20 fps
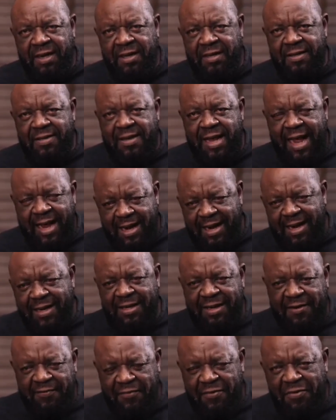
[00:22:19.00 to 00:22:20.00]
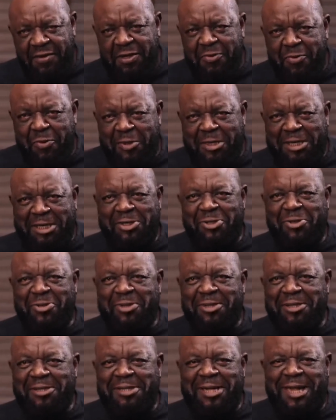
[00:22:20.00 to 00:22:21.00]
I can give you the quotation.
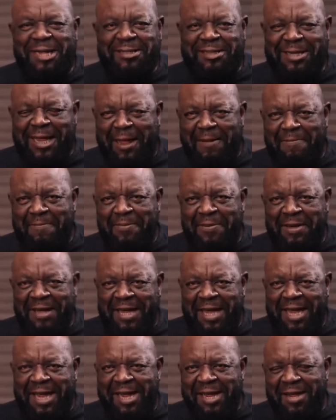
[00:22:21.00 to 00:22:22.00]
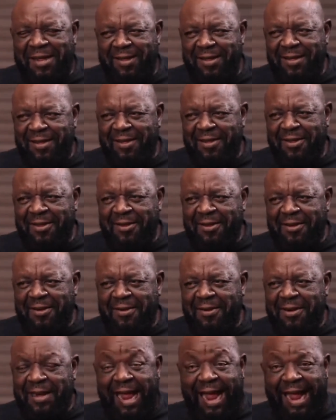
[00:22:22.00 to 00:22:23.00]
It's at cap A.
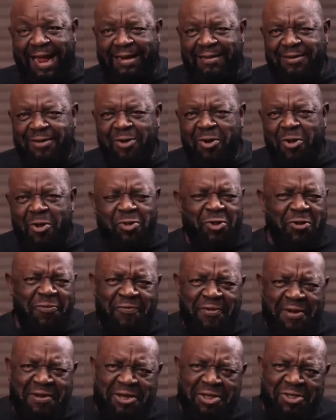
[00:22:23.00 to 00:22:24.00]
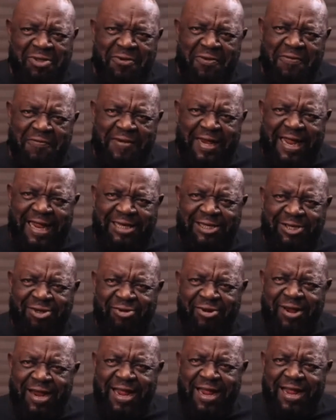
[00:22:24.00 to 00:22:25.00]
9, Laws of Federation of
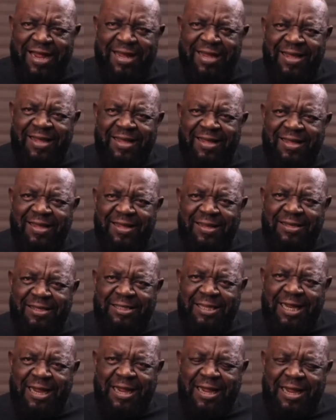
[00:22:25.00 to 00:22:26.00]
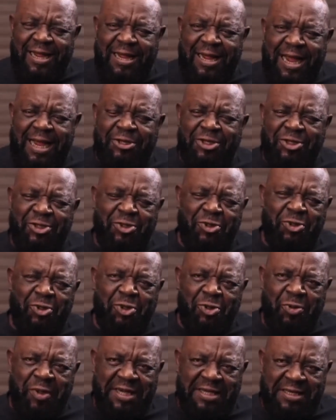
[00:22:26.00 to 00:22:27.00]
Nigeria, Article
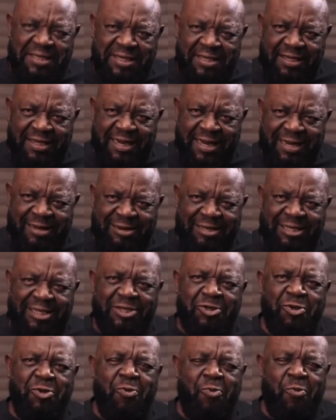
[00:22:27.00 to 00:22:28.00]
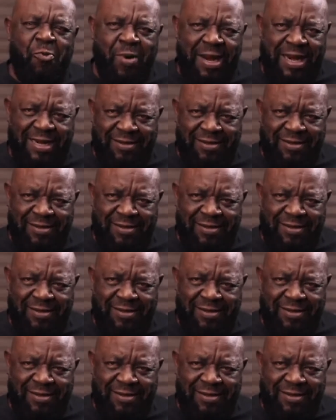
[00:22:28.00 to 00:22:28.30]
20 and Article 1.